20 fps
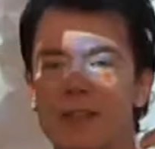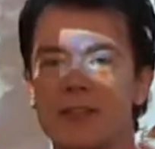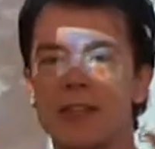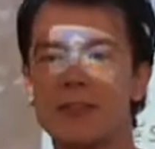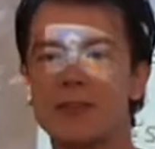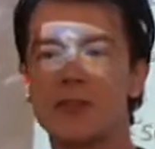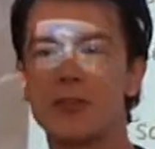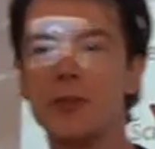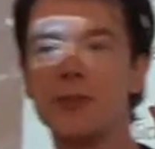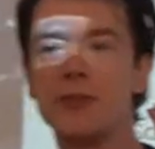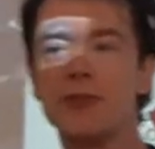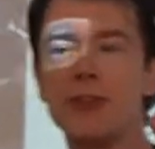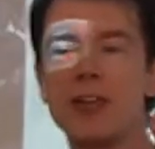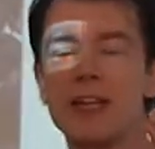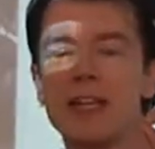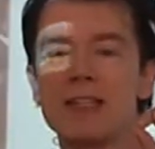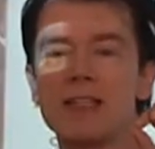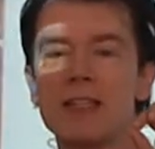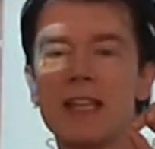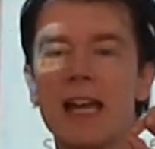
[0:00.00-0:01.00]
the two
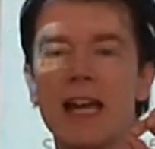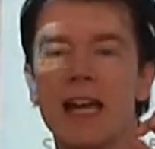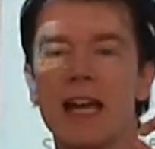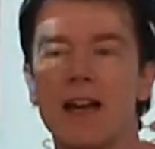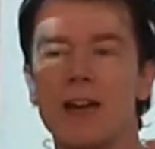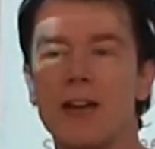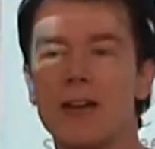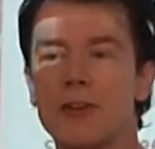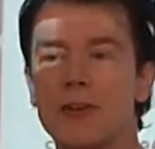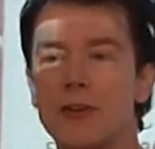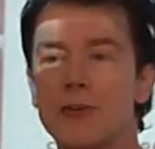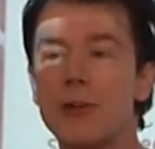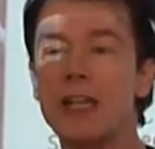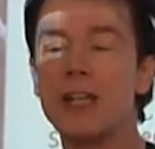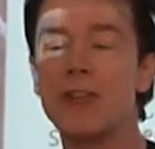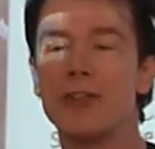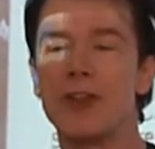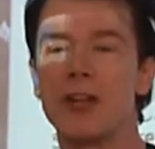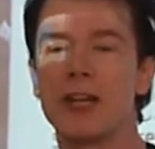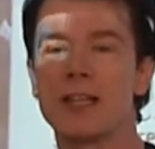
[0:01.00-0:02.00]
things there, three
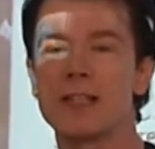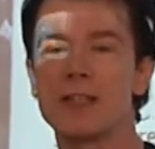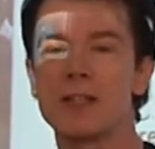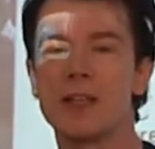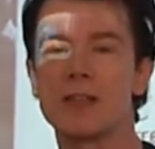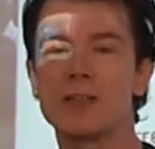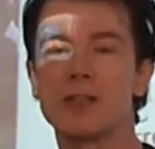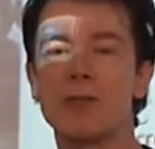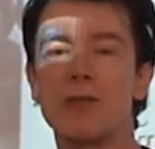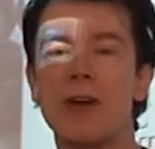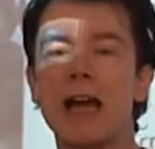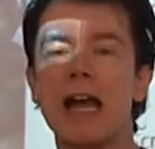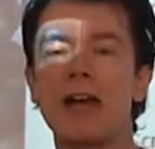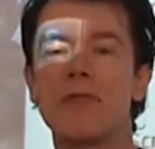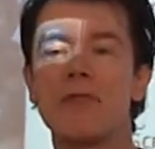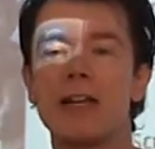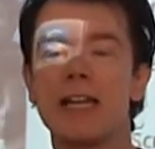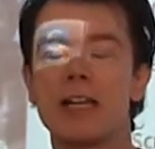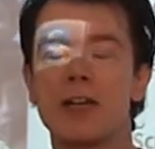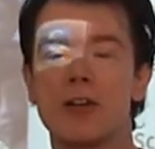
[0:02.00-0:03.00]
things to write a
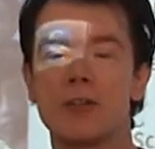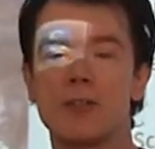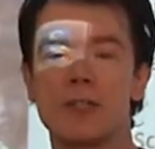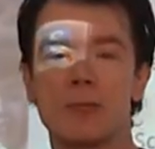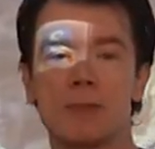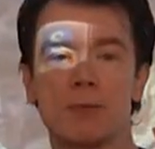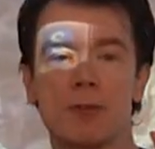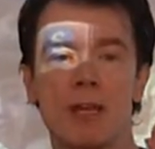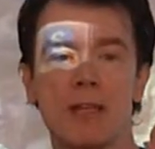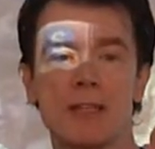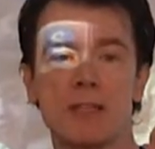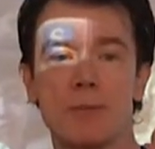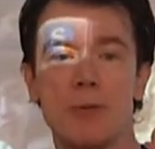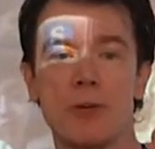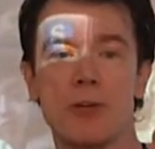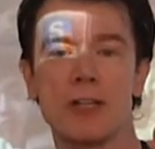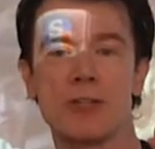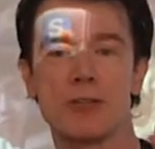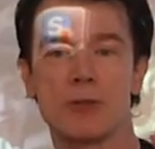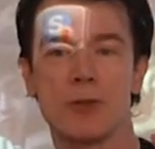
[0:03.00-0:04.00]
really good
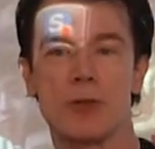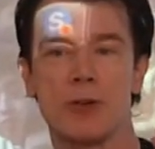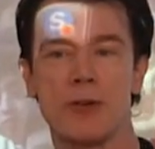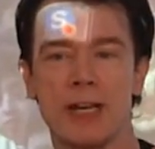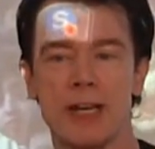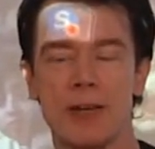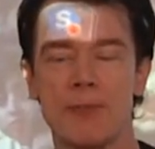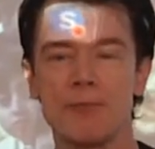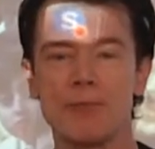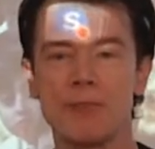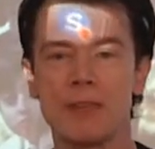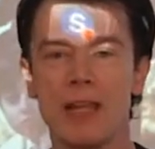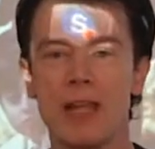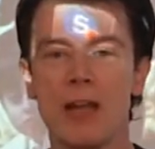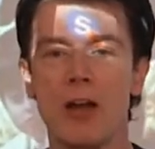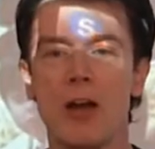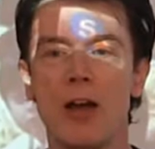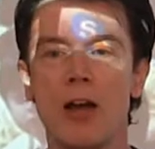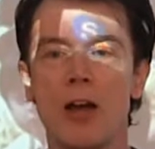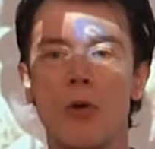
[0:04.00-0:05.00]
spooky story.
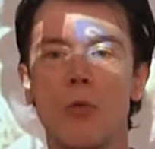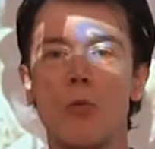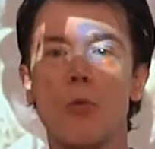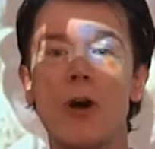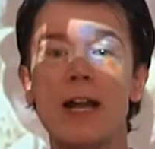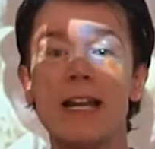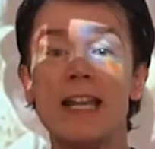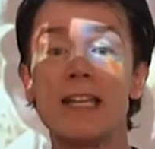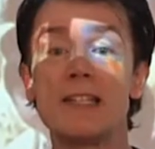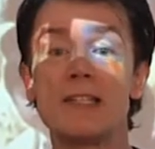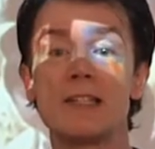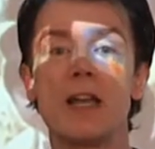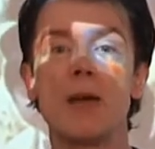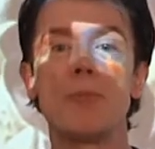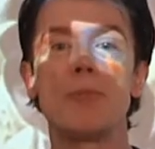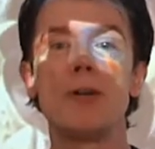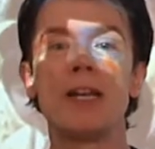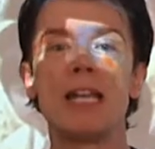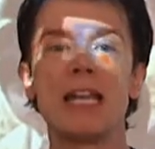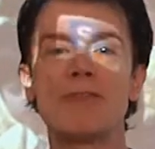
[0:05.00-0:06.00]
One is
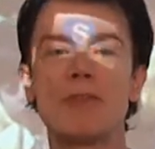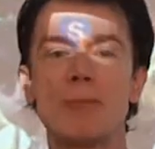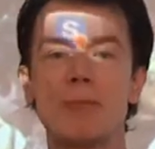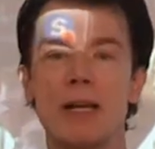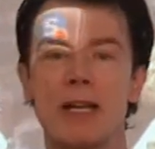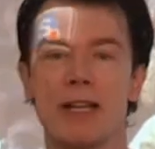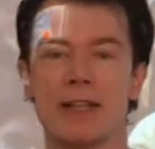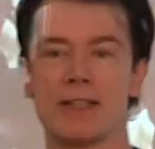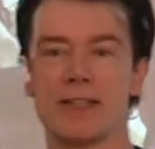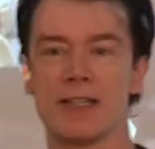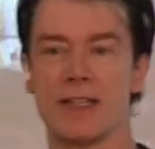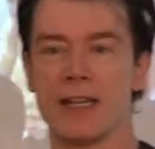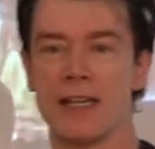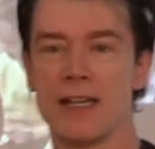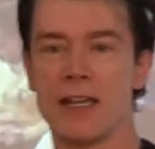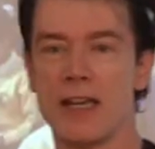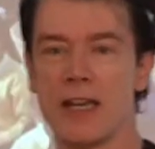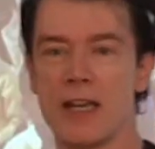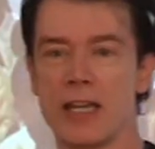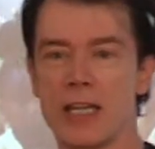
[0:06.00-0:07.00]
believability.
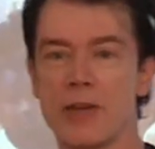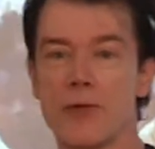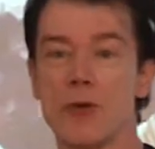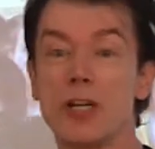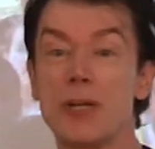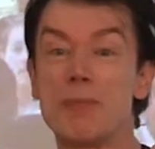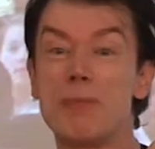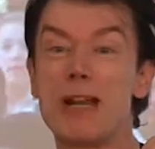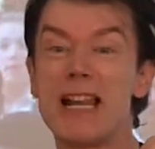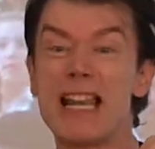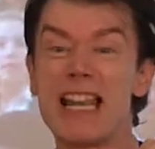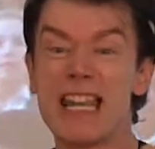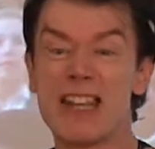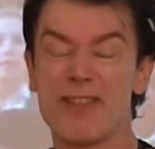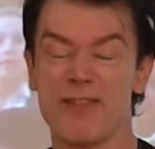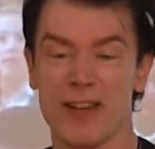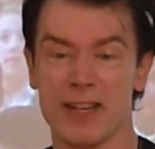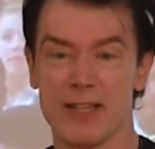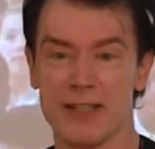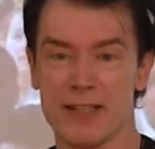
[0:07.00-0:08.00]
You've got to
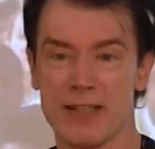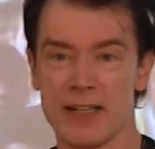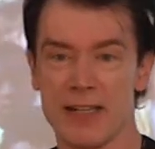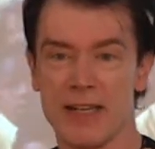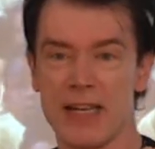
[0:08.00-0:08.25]
believe it.